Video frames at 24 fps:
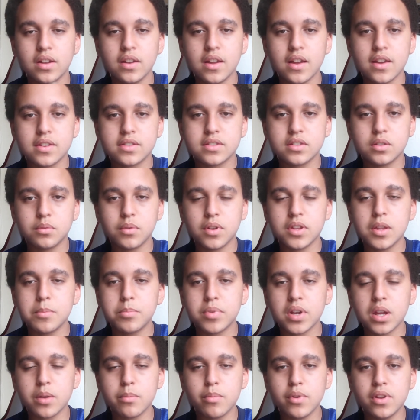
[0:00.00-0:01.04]
Leicester won the
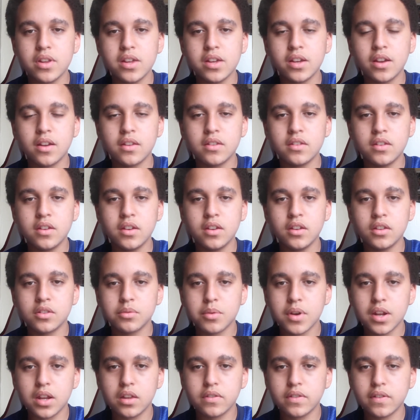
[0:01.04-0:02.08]
Premier League in the
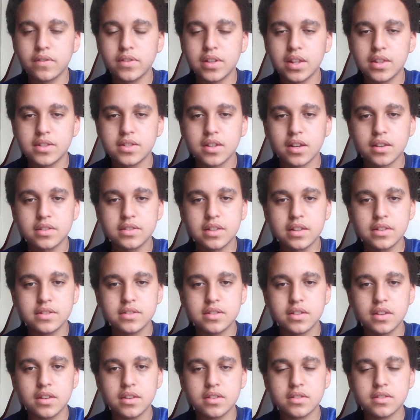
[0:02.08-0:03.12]
2015-16
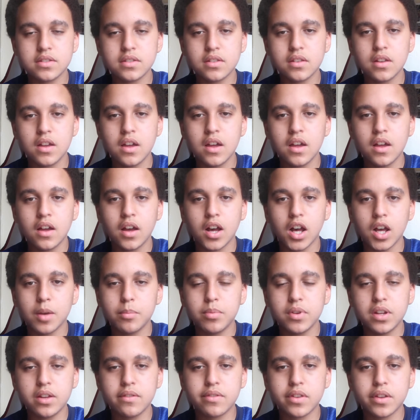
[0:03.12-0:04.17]
season, I
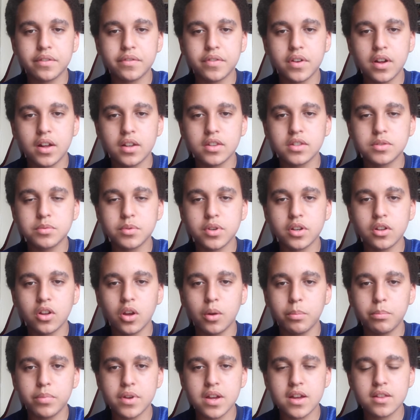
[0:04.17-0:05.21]
believe their fans were a
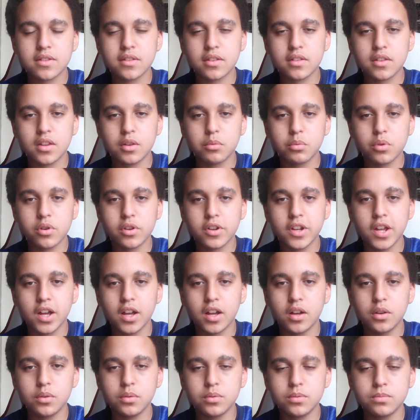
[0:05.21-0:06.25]
lot better than they were
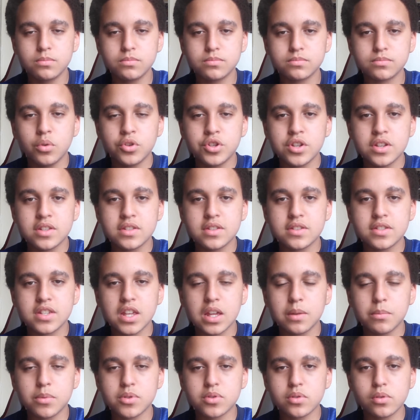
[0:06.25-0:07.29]
now, which is the
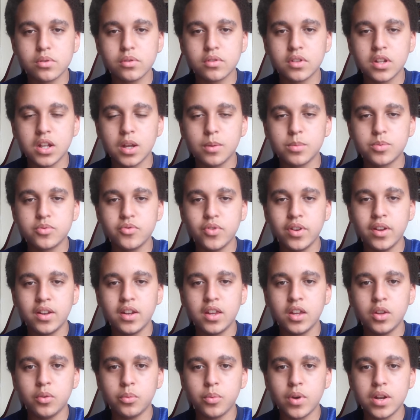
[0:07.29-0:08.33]
same as all clubs
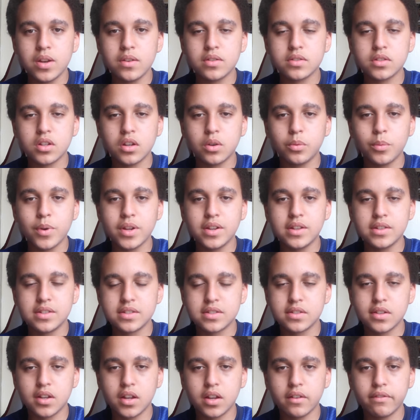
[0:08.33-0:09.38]
really. When you start winning
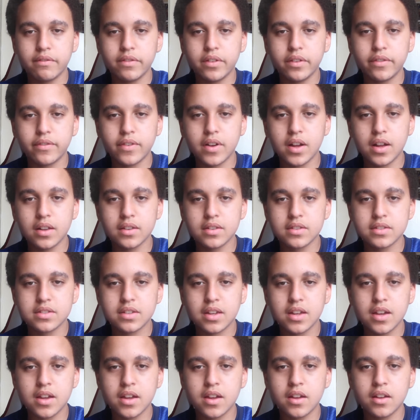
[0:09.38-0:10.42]
stuff, your fans
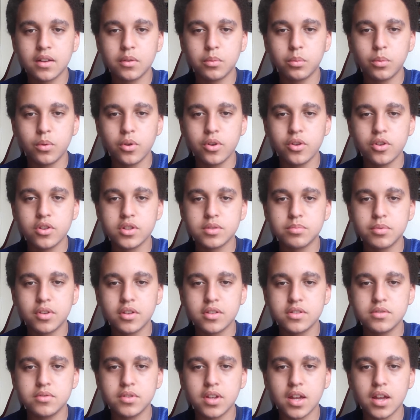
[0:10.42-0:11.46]
get worse
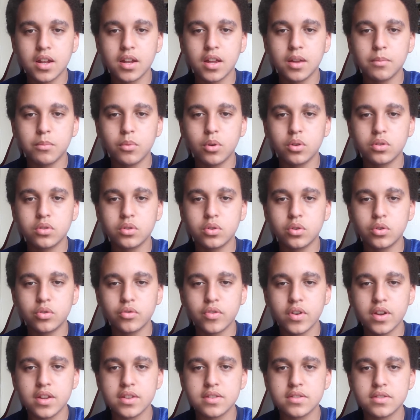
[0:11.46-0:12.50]
because you get like more
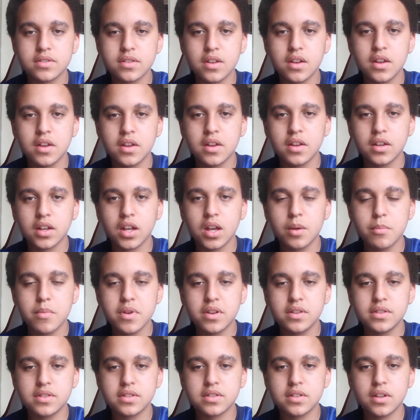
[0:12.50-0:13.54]
tourists come in
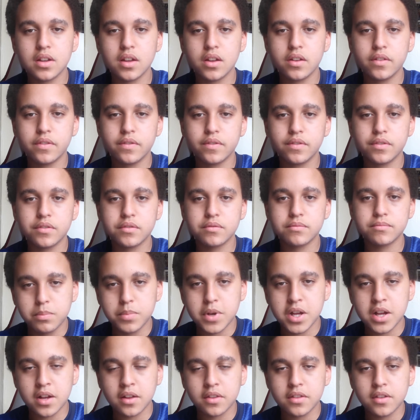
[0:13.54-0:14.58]
and stuff.
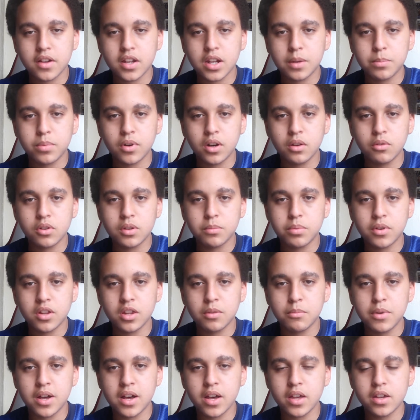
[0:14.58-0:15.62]
Back then I probably would have put them
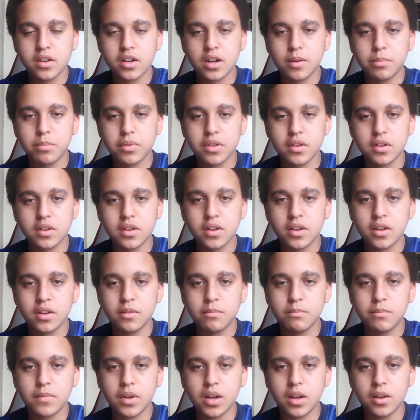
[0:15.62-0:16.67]
higher up than
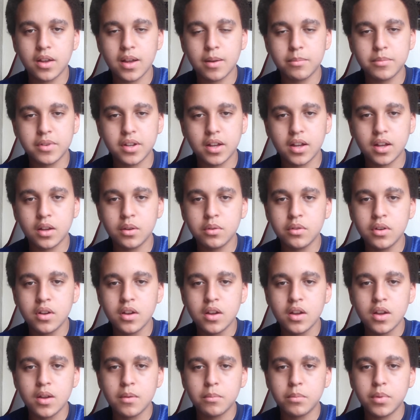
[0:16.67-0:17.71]
I am now,
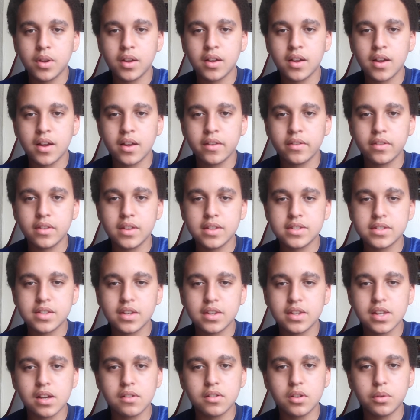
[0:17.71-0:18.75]
but they sit
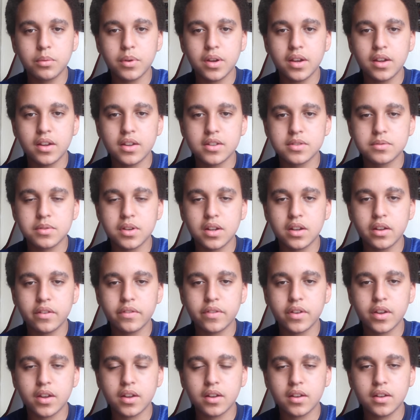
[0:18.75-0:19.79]
down away as well, I
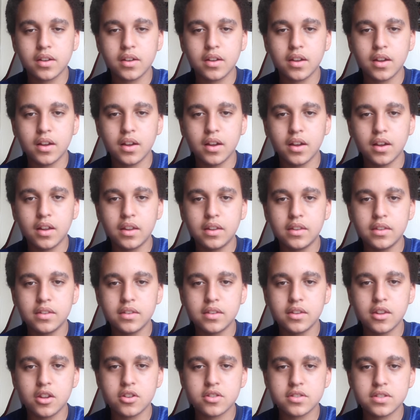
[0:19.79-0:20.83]
think, and
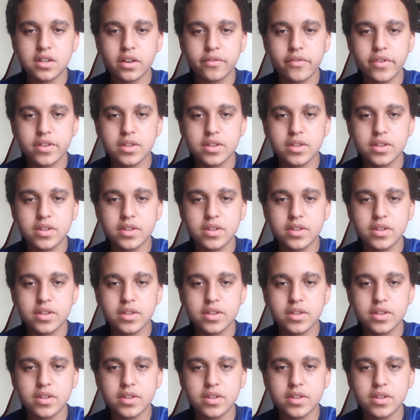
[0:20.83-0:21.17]
they're just nothing